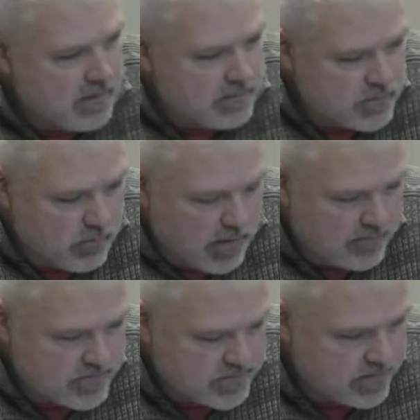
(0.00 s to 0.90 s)
So
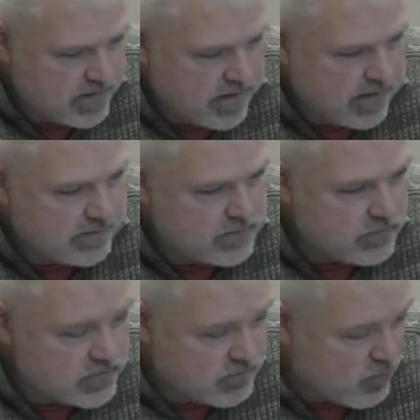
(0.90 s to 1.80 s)
obviously I
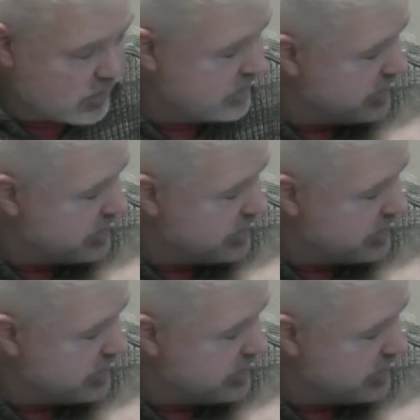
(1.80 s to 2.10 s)
do support